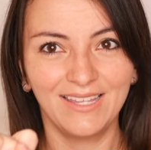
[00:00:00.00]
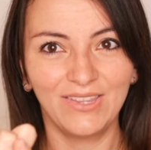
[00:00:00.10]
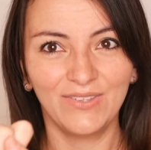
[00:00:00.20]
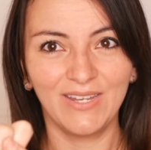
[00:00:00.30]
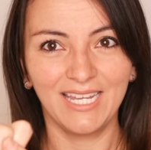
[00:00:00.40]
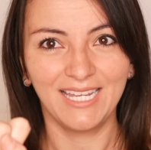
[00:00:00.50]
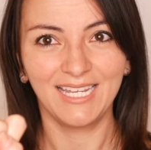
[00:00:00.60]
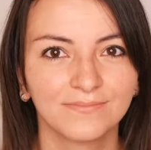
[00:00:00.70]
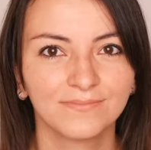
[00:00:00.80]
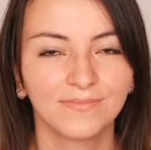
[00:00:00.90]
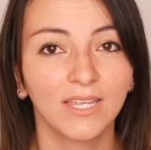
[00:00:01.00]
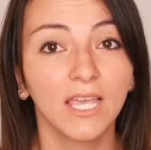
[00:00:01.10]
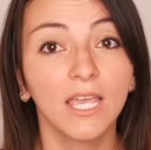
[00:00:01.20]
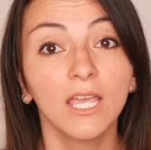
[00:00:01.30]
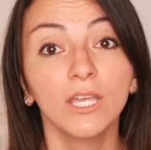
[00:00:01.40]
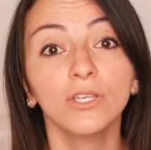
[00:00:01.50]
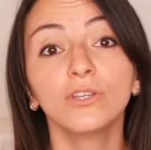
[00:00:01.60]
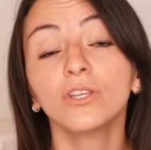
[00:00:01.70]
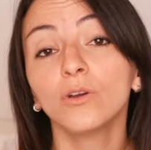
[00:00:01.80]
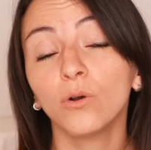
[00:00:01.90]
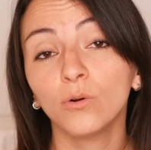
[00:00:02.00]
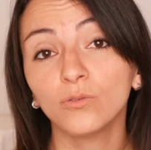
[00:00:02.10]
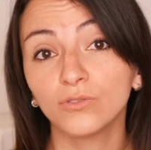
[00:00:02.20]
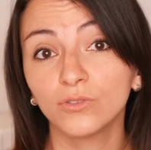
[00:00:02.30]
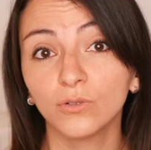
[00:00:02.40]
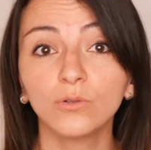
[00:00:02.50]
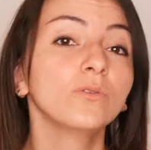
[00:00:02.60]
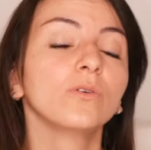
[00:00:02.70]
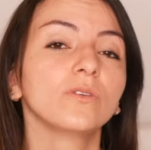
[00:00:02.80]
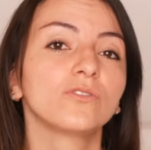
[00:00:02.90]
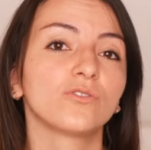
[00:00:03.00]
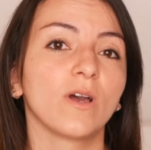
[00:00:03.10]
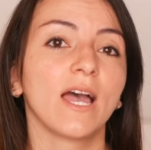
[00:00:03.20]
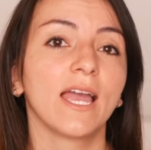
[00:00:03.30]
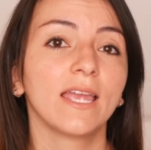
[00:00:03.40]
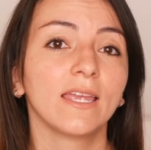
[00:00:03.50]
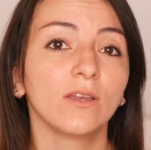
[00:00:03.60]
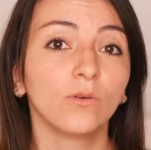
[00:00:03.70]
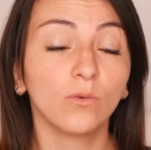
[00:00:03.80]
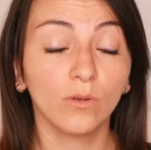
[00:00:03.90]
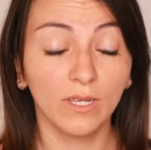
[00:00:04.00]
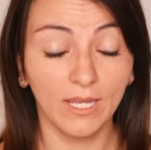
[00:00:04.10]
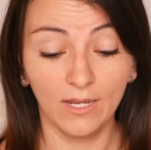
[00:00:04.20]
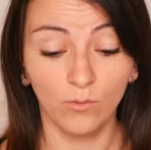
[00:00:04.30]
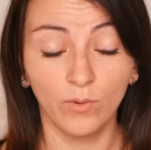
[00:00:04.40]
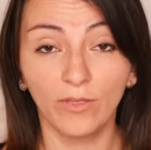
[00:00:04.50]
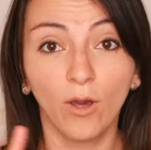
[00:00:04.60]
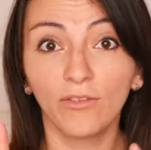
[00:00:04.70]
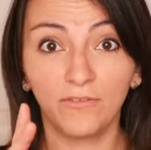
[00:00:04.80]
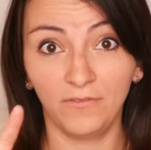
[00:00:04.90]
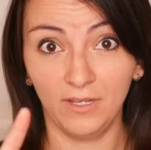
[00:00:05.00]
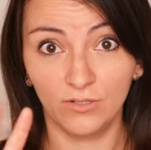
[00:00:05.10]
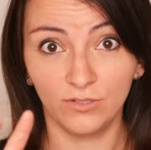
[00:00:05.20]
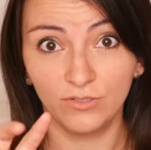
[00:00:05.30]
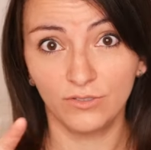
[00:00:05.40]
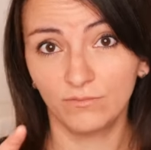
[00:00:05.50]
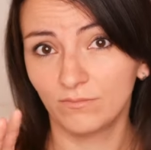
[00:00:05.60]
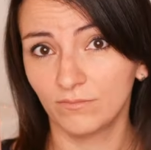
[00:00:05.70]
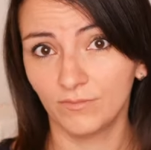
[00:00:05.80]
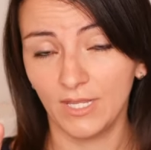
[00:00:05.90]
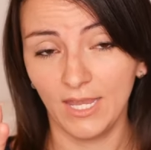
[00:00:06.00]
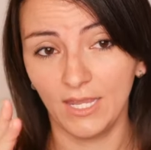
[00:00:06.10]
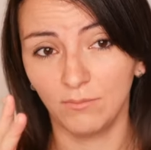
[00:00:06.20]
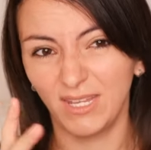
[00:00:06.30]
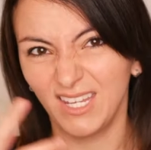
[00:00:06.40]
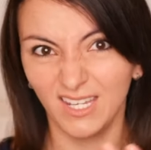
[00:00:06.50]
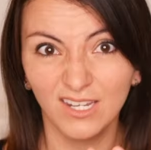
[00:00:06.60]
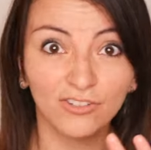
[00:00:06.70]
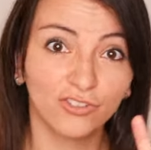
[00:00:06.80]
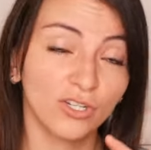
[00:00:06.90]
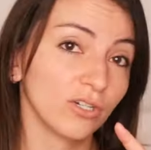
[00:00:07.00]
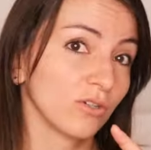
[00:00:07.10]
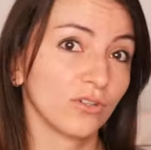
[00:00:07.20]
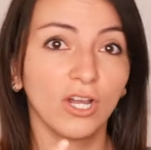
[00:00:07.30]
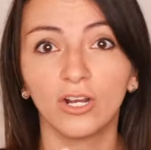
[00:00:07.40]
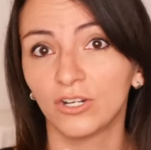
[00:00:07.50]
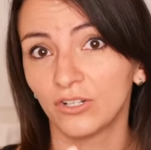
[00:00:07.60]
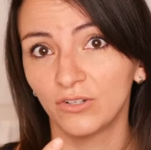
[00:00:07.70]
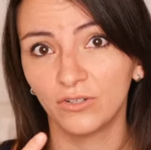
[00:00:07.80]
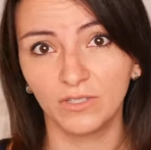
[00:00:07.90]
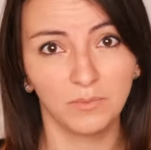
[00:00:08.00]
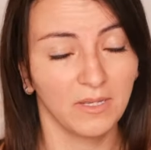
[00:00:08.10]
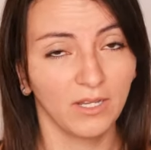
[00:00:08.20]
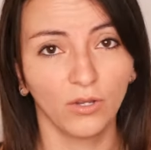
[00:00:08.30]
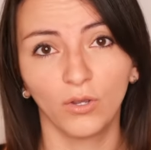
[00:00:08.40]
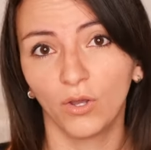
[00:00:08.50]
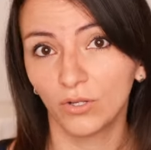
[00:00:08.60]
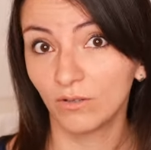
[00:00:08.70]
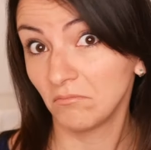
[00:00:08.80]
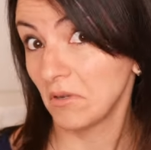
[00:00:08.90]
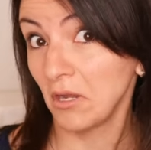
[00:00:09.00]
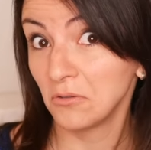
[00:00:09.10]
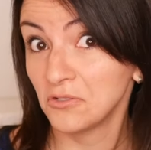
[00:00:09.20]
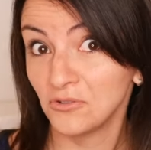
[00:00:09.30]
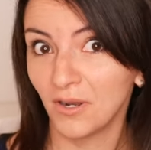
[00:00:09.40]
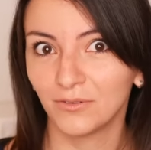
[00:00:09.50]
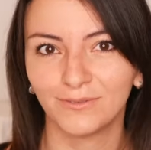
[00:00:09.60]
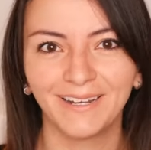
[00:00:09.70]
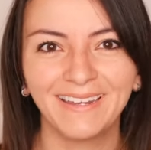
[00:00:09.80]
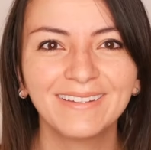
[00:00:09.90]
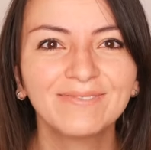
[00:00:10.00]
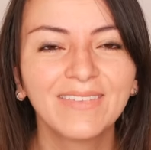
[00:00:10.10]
7-3. You can also try it with other fingers and make it easier or harder depending on how good you are already